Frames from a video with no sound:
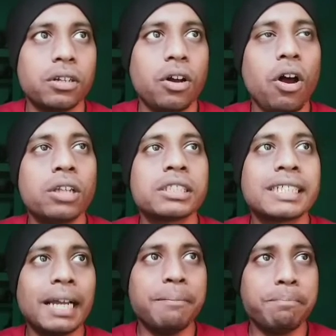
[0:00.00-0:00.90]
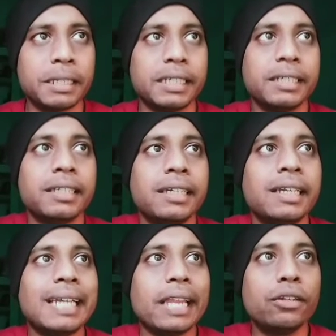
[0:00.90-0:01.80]
or the company
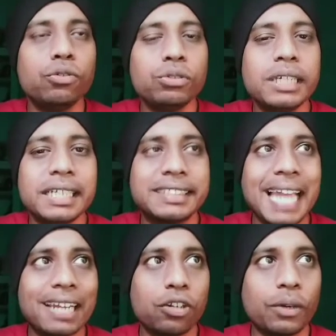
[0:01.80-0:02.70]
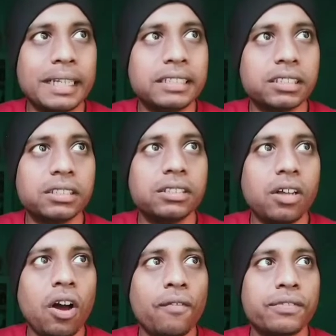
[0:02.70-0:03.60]
can know the exact location
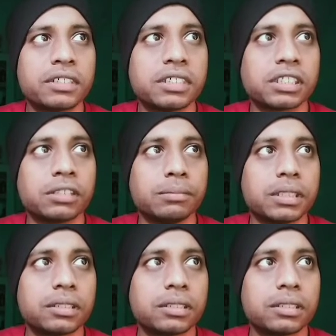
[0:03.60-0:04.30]
of the customer.